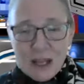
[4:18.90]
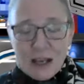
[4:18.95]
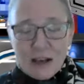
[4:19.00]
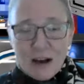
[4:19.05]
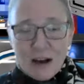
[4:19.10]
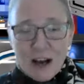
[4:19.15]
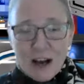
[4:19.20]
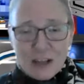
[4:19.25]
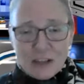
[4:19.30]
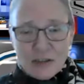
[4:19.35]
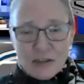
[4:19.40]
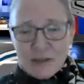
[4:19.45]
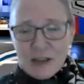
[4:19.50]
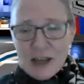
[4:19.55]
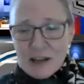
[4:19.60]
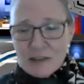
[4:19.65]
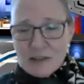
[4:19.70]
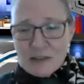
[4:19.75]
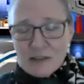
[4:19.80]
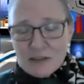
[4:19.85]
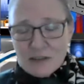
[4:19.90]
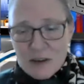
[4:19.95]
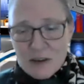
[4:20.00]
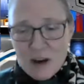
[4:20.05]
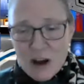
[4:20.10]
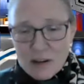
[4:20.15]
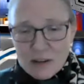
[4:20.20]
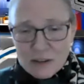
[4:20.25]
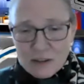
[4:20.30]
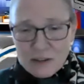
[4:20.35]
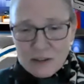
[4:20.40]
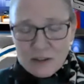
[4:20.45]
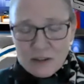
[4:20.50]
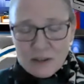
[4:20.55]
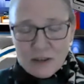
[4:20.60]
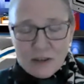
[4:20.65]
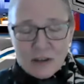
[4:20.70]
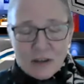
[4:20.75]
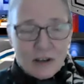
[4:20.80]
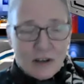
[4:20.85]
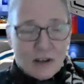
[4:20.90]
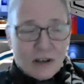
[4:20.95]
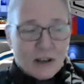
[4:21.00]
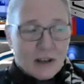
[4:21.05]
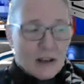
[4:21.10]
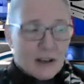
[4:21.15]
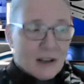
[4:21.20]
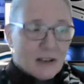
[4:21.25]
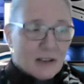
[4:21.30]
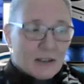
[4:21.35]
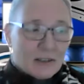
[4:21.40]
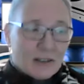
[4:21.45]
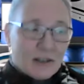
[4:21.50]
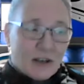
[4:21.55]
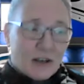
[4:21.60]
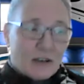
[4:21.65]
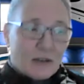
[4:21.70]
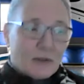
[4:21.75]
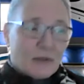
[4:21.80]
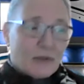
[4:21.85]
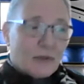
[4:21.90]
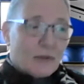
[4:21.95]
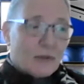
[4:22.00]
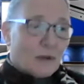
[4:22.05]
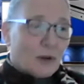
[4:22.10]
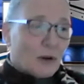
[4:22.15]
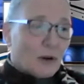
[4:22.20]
and cost you thousands of dollars. So